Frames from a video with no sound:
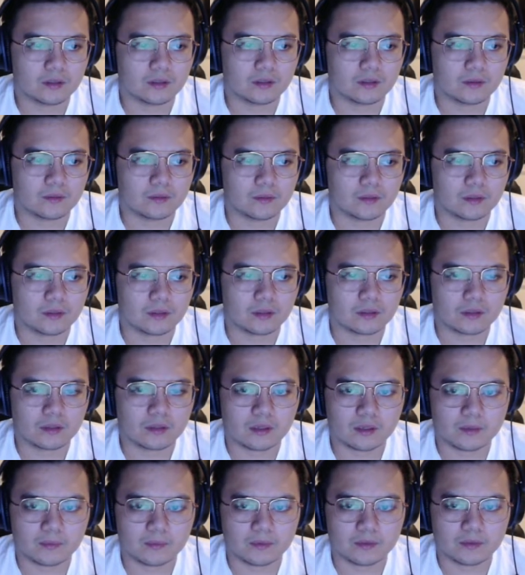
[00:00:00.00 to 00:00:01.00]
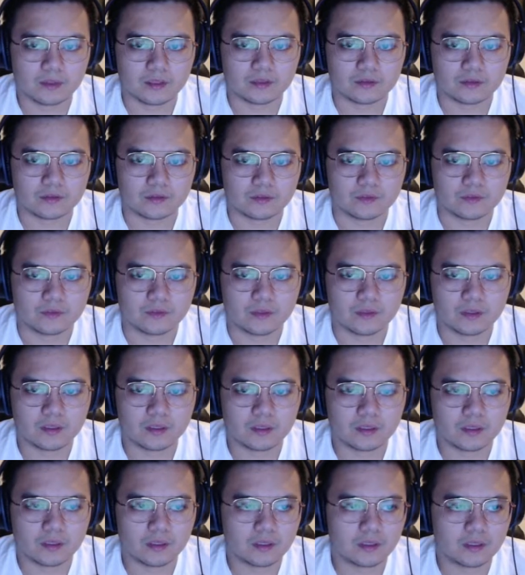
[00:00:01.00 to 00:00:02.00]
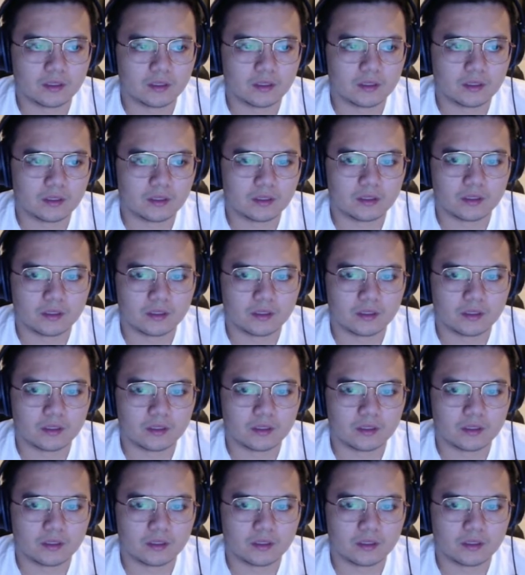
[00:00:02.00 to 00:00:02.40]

we're gonna copy that to var